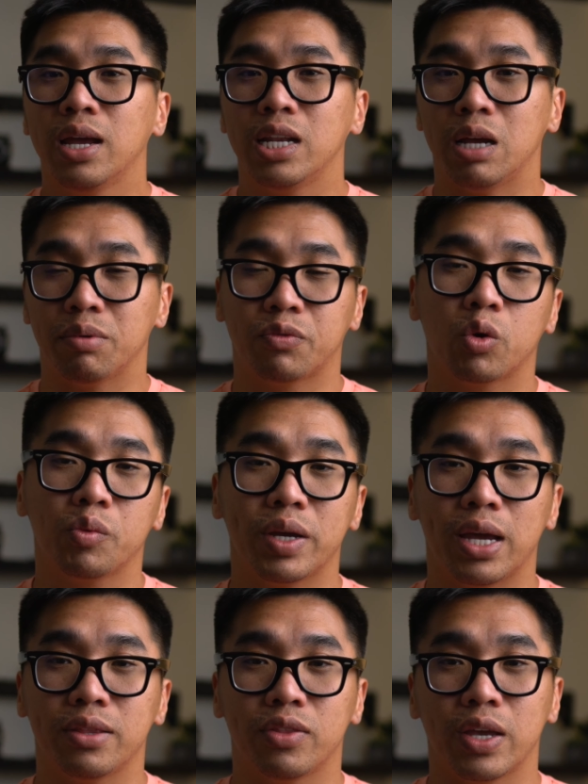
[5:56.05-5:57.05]
Now before we
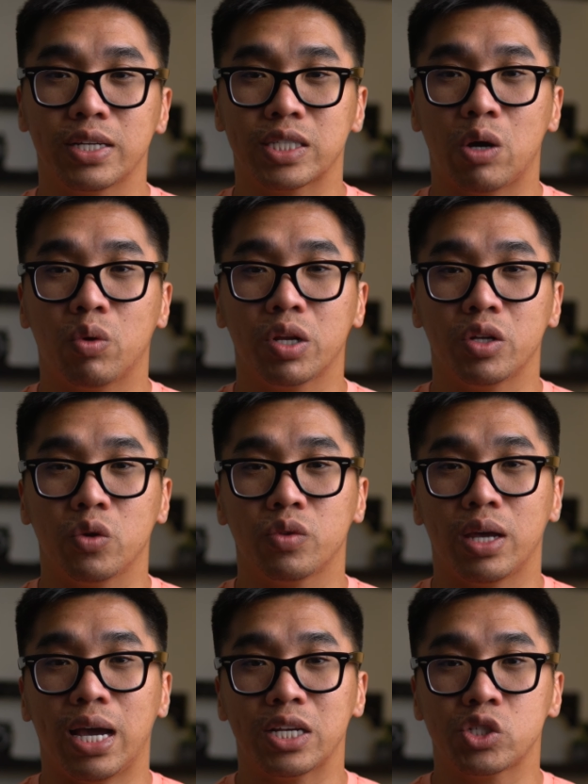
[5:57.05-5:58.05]
end things, I want to note
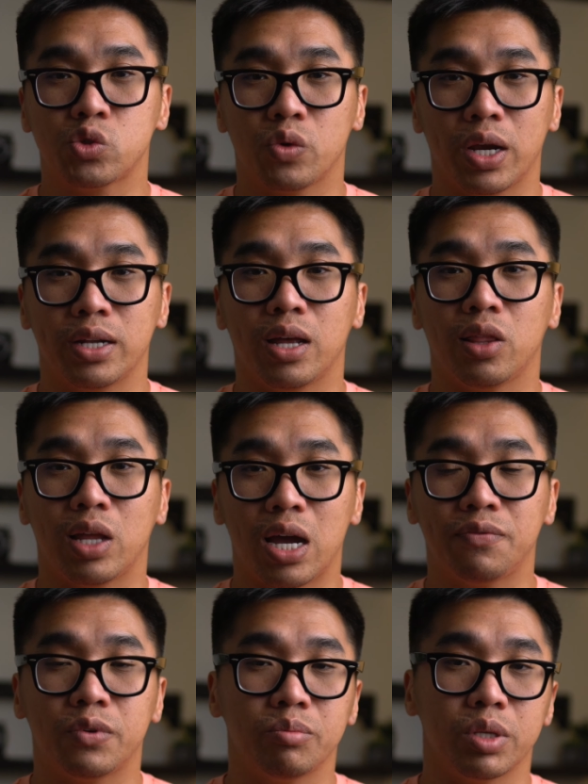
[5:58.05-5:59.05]
that I strayed a
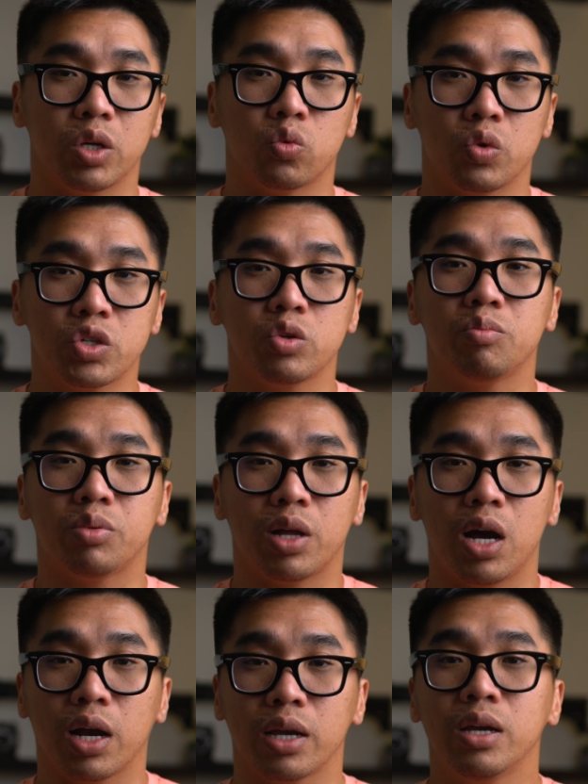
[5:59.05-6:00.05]
lot from the original
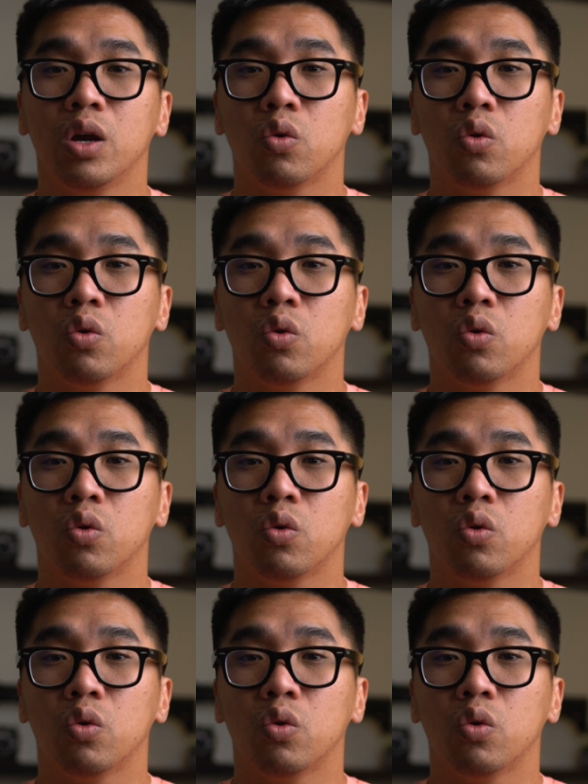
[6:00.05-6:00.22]
blog